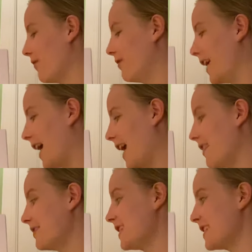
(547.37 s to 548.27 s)

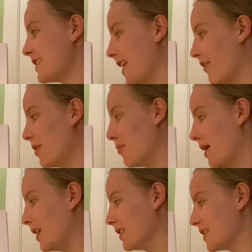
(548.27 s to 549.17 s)
5 to 7
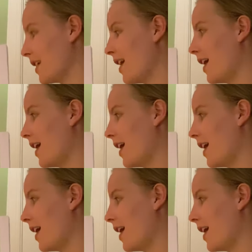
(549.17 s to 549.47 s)
months